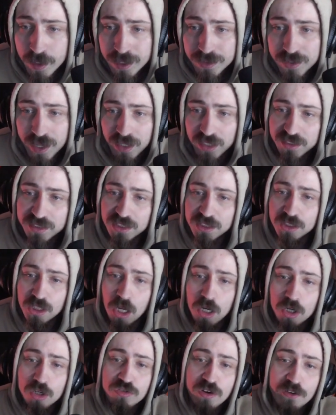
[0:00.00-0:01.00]
Now, this is
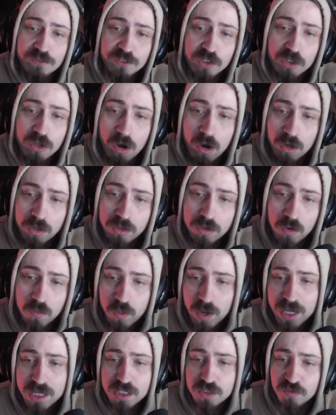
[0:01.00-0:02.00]
crafted on your
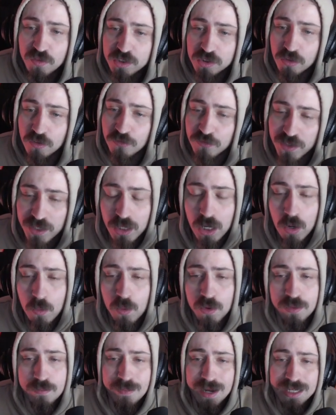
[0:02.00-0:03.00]
waist, wrist, or finger
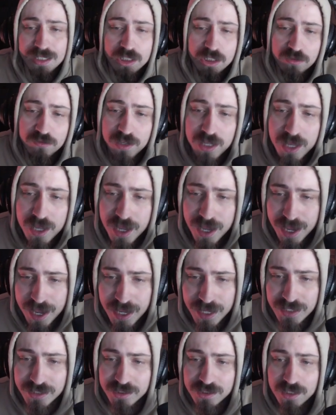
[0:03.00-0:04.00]
with Mastery
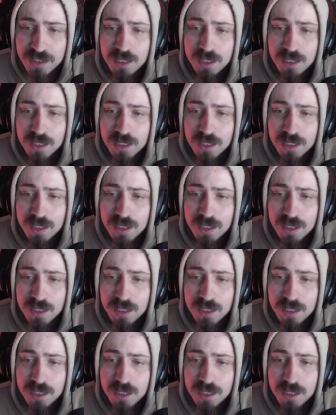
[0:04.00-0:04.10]
Haste.